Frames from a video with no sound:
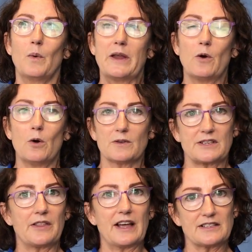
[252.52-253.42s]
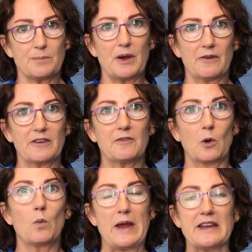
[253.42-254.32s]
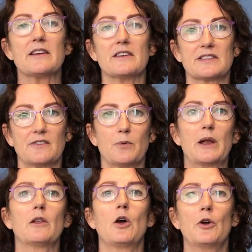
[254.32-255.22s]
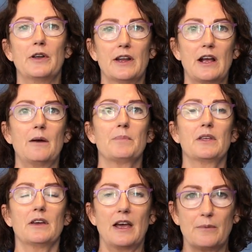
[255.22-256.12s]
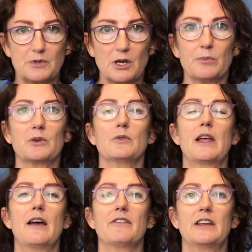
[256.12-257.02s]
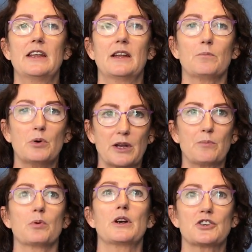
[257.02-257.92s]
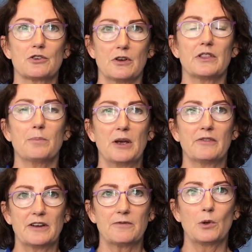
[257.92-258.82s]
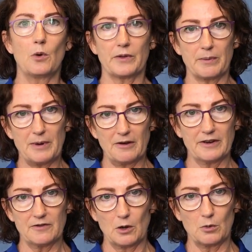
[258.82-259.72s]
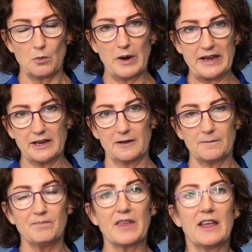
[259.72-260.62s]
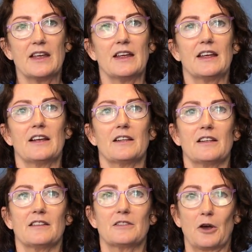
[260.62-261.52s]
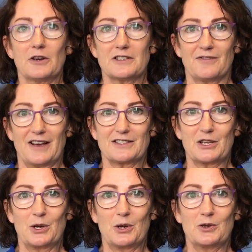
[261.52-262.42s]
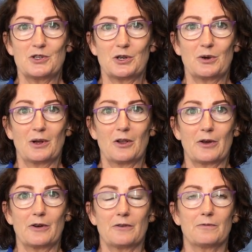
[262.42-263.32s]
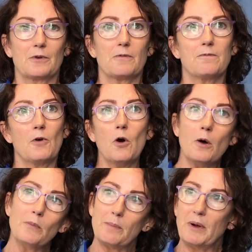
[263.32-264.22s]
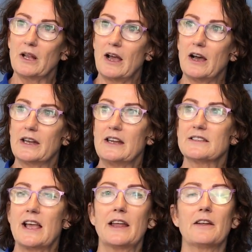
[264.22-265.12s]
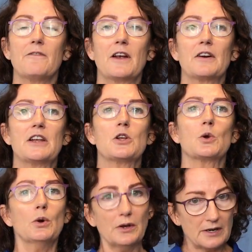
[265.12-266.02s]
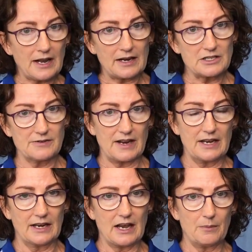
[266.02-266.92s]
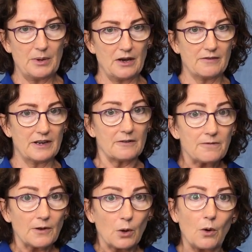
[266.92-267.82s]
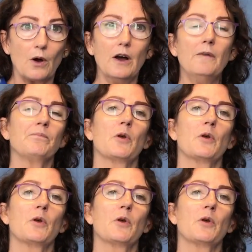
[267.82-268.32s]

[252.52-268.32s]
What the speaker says: so that's a pelvic floor weakness. If we're loading up the abdominal cavity and putting pressure on the pelvic floor will weaken. Those of us who do a lot of reformer Pilates and are very good at activating our pelvic floor,